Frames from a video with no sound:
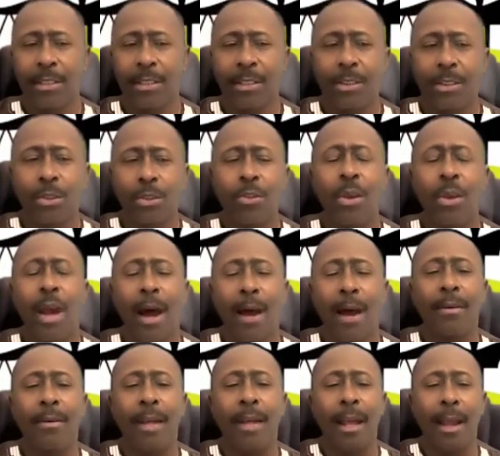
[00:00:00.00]
Dear
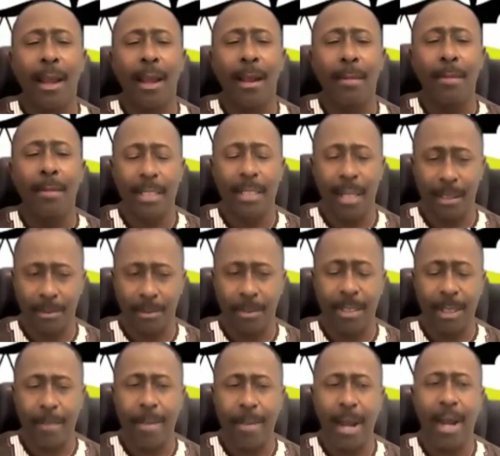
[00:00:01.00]

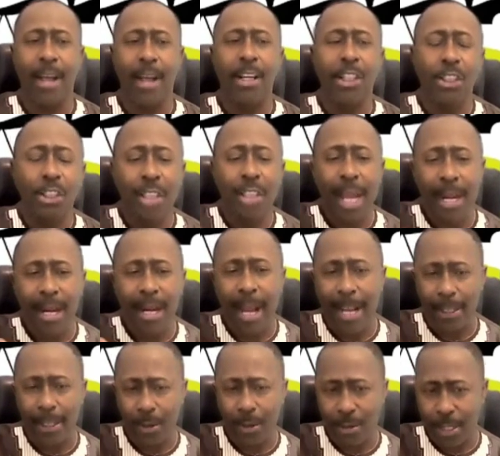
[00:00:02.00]
Mr. Ba, shed
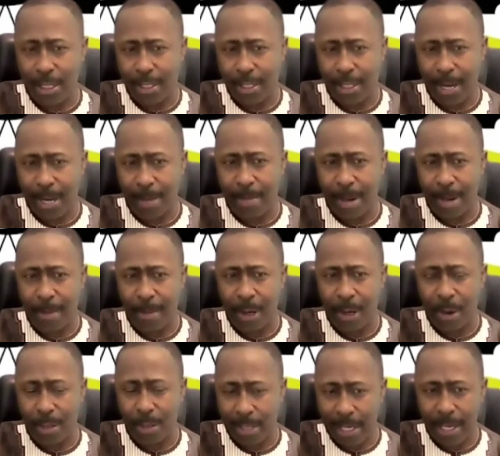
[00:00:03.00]
light on this
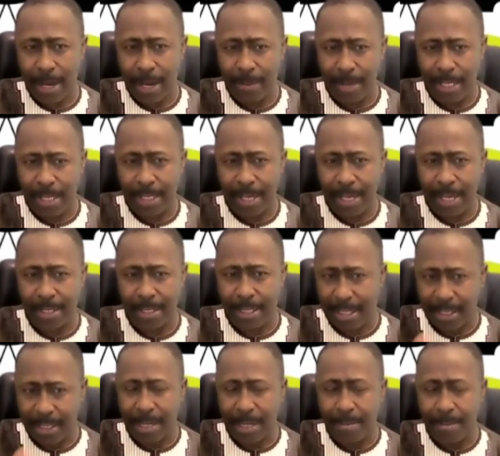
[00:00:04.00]
container business,
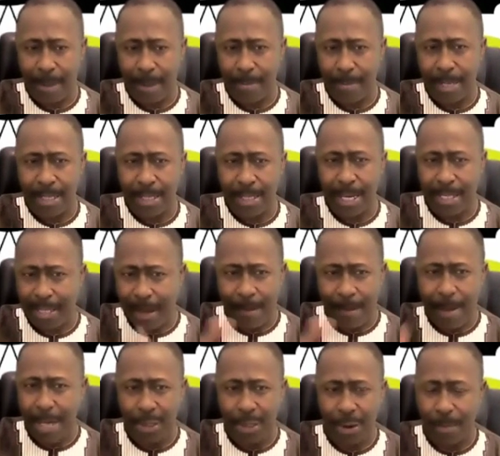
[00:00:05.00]
this timber business, the
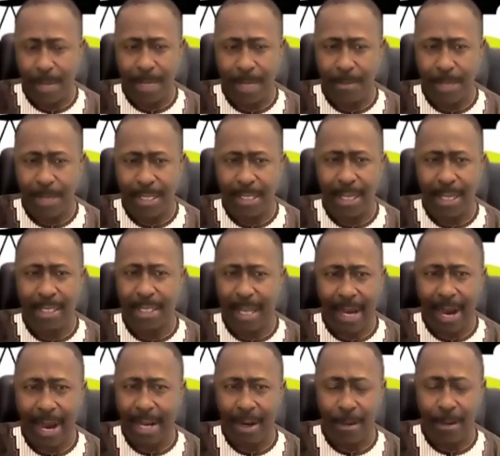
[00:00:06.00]
measurement business, the
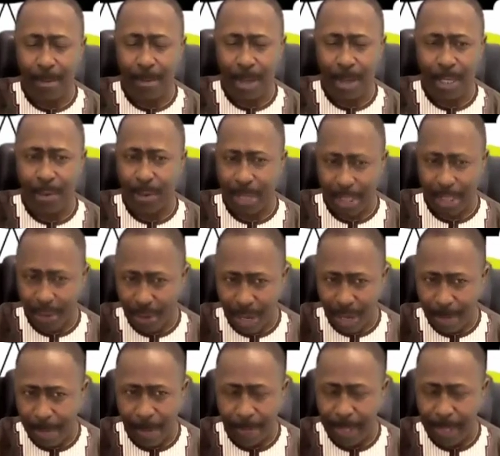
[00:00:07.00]
kind of money where they talk
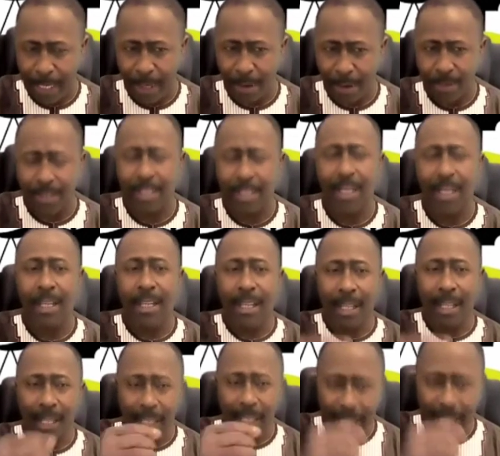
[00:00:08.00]
about billions.
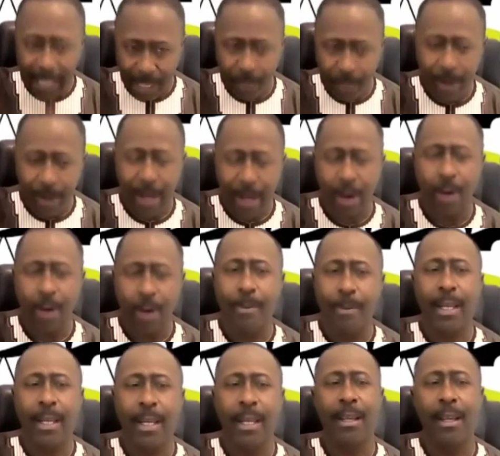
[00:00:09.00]
Leadway
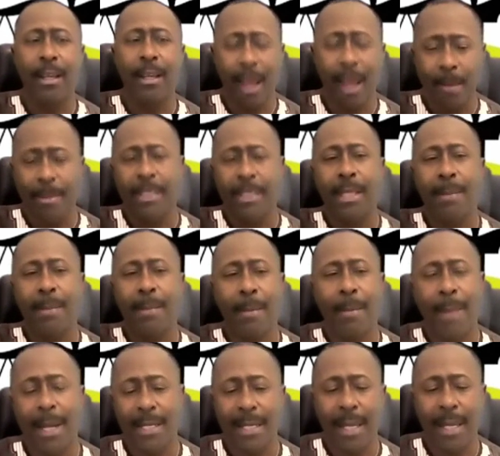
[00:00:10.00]
Company and Mr.
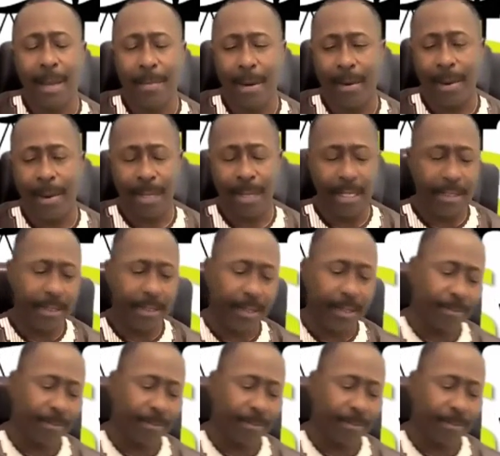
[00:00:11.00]
Babadi Kamara, please.